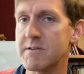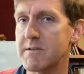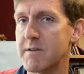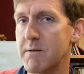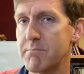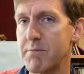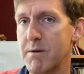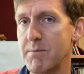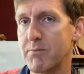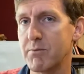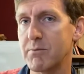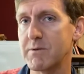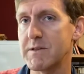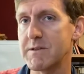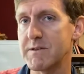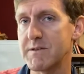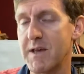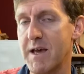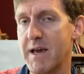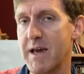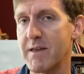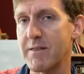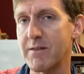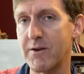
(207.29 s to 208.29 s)
Some people would
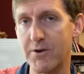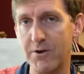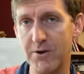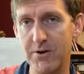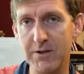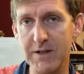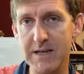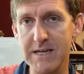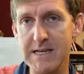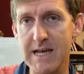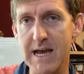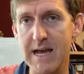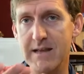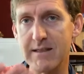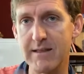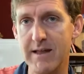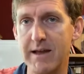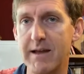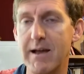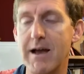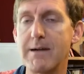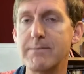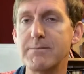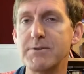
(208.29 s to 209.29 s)
say the early date,
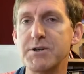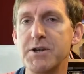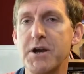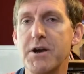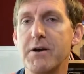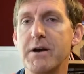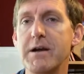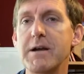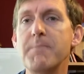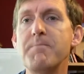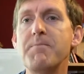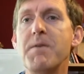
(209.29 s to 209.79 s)
like I'm sharing.